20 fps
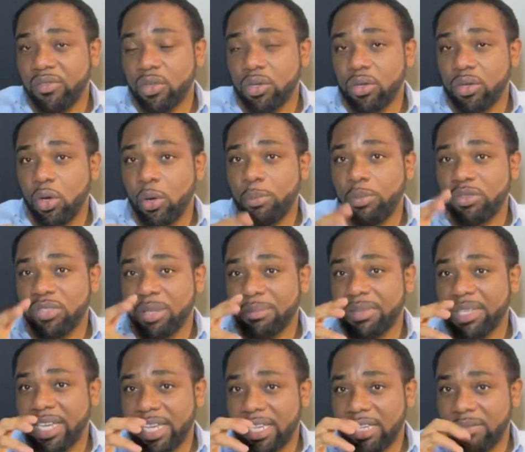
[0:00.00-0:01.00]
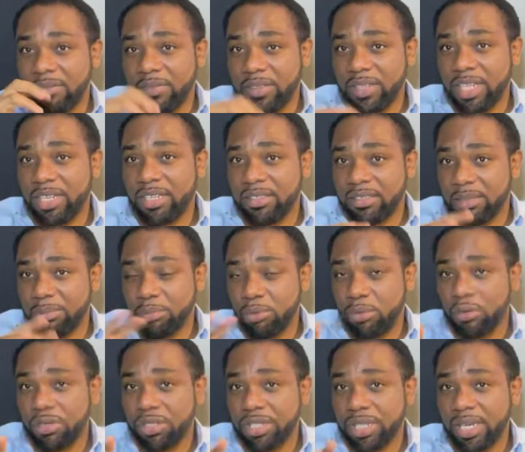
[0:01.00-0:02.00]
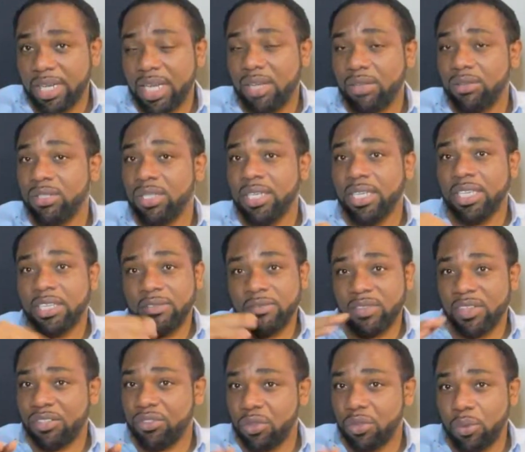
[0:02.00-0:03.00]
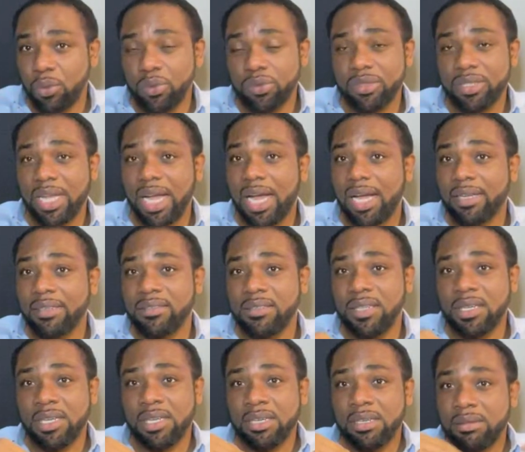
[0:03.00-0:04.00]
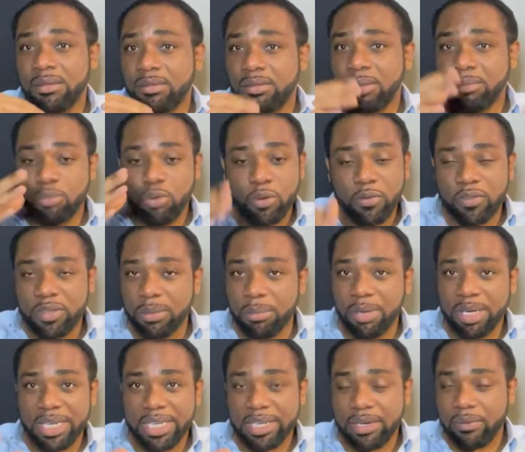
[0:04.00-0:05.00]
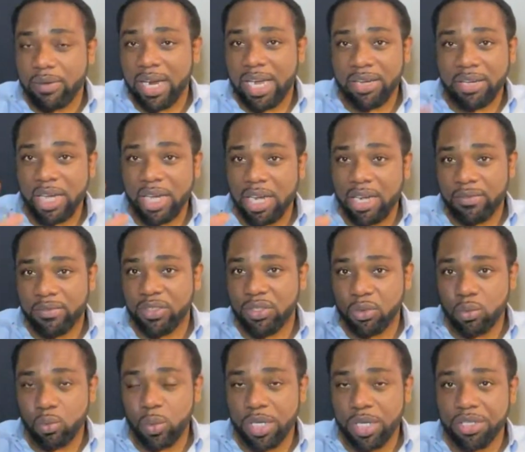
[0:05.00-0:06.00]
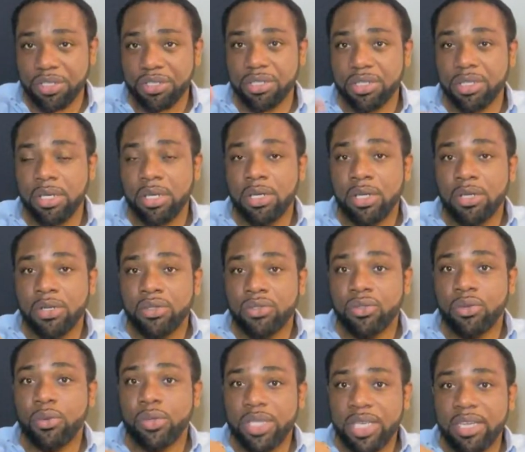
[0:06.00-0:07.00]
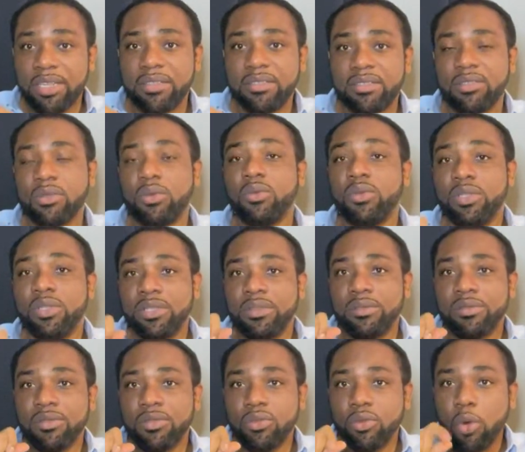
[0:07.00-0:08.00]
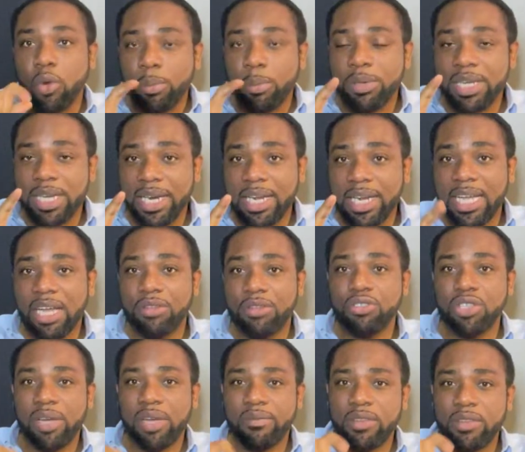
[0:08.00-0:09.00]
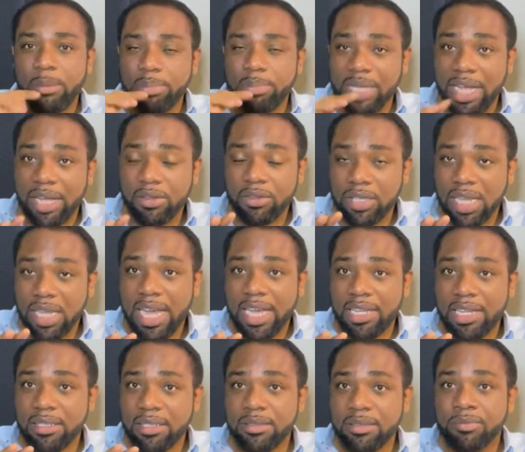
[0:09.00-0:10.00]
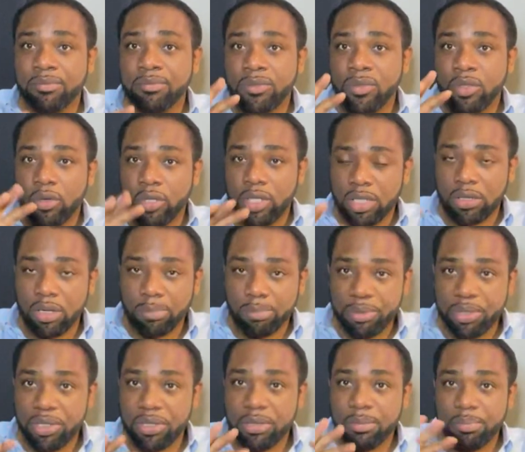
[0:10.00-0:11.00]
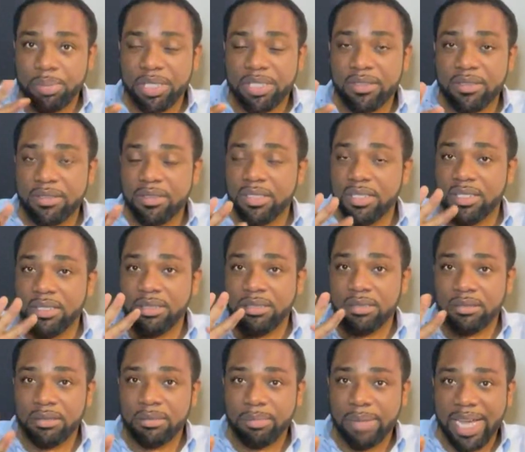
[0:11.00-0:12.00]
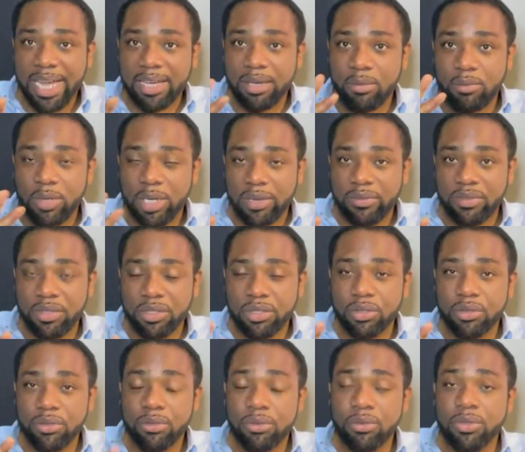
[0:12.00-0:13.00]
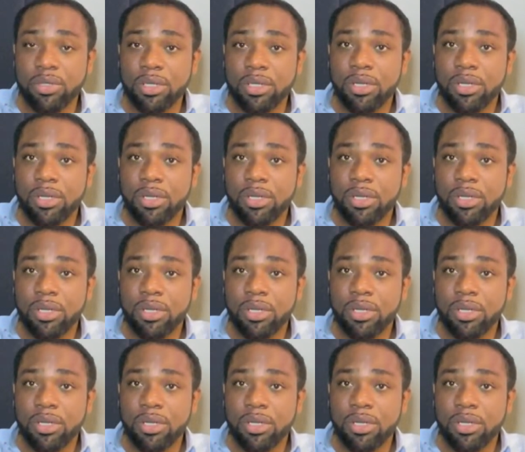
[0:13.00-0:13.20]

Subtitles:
You could open something like a Fidelity brokerage account, invest your own stocks, move the money around however you wish. So yes, so to open that account, you have to apply online on a computer, PC, Mac, whatever you use.